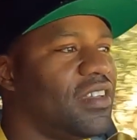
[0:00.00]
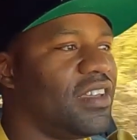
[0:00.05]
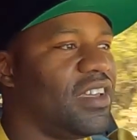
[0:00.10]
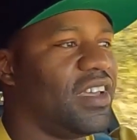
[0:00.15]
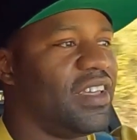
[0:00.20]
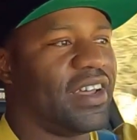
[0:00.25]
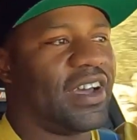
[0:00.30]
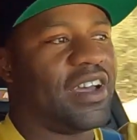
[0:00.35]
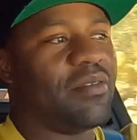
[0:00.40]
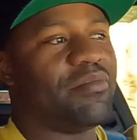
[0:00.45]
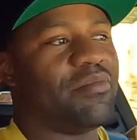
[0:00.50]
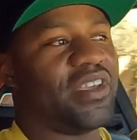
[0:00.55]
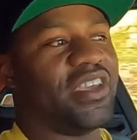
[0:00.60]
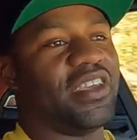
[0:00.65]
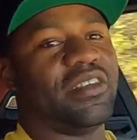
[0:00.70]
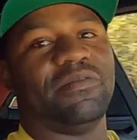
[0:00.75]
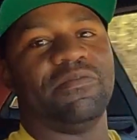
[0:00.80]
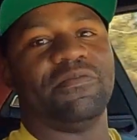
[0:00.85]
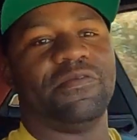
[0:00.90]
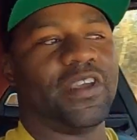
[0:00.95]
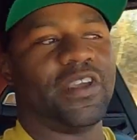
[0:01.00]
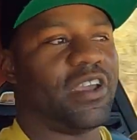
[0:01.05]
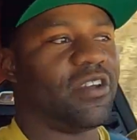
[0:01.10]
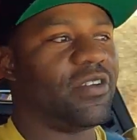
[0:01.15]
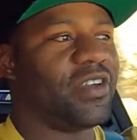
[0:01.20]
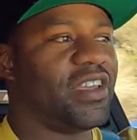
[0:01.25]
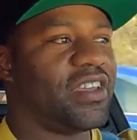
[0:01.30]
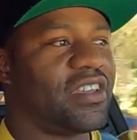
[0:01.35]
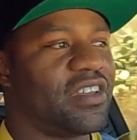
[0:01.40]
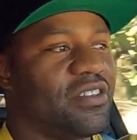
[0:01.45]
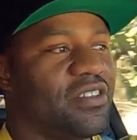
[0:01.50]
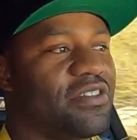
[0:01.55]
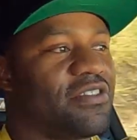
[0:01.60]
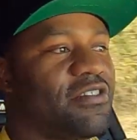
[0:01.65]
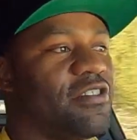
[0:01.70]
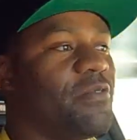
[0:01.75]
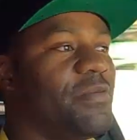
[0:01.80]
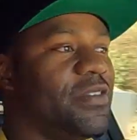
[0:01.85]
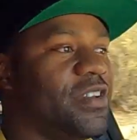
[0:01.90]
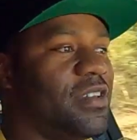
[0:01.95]
And I'm being very
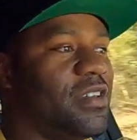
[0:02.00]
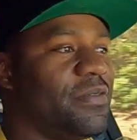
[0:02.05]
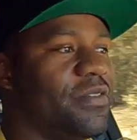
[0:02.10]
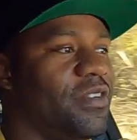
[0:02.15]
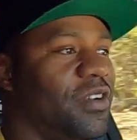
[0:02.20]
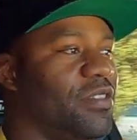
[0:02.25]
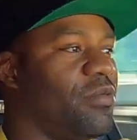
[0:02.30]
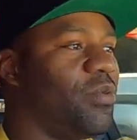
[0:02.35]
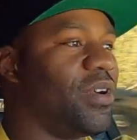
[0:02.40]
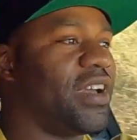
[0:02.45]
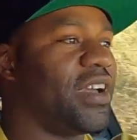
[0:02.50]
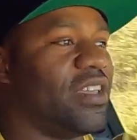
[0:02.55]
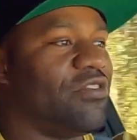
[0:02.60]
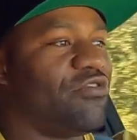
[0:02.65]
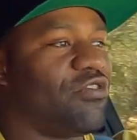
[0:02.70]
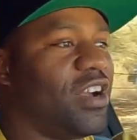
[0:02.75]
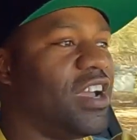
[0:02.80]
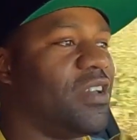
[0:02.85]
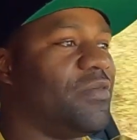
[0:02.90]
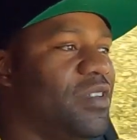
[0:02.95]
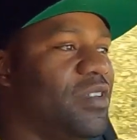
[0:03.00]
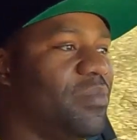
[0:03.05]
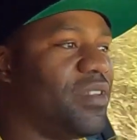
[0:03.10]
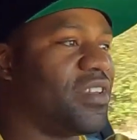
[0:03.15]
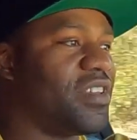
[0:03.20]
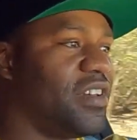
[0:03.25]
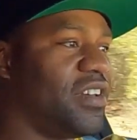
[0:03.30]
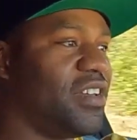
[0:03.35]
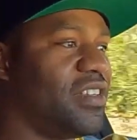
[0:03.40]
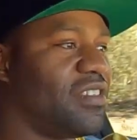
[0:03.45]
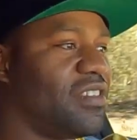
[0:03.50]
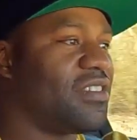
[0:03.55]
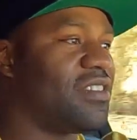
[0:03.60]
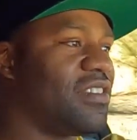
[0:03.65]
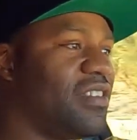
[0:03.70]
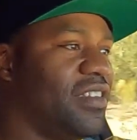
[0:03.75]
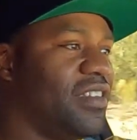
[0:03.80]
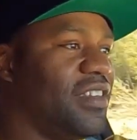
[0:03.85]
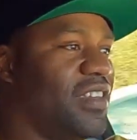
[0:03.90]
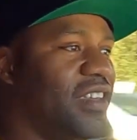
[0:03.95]
conservative on the way I drive it
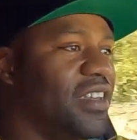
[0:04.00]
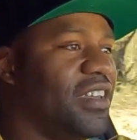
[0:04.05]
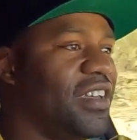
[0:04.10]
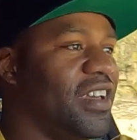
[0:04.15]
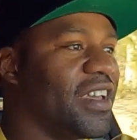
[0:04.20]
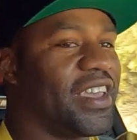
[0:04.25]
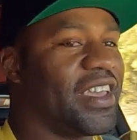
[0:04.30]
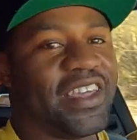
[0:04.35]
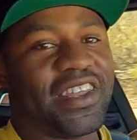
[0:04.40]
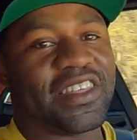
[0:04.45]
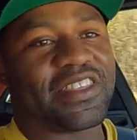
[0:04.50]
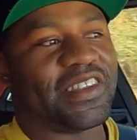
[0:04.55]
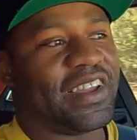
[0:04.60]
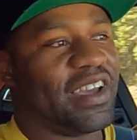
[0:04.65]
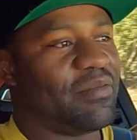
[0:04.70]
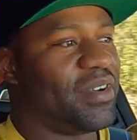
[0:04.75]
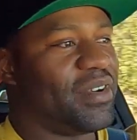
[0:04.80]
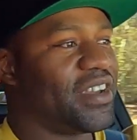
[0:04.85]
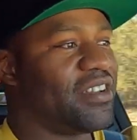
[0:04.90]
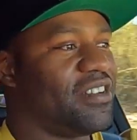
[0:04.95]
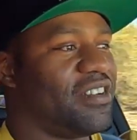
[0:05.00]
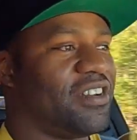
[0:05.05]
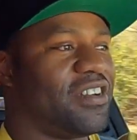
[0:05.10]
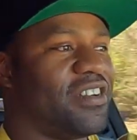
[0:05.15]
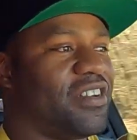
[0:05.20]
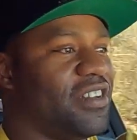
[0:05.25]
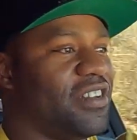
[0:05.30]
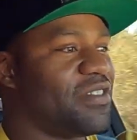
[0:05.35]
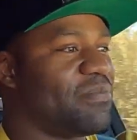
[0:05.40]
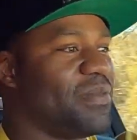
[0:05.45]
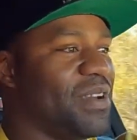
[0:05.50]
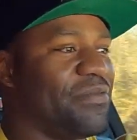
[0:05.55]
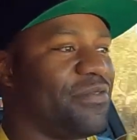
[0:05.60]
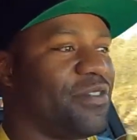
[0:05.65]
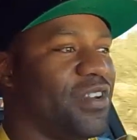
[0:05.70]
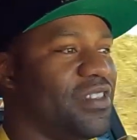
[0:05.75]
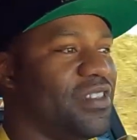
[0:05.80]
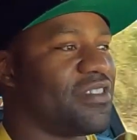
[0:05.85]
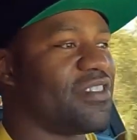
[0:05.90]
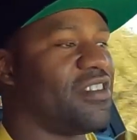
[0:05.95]
because, again, it's not my car, it's my
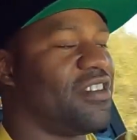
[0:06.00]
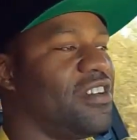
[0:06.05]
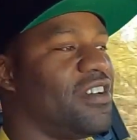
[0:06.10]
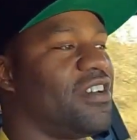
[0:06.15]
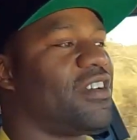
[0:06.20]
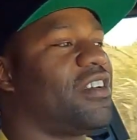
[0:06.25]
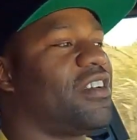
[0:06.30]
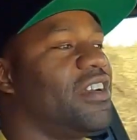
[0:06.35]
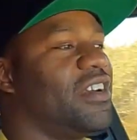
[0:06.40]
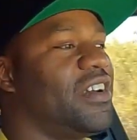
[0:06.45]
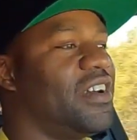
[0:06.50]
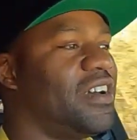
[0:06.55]
friend's car.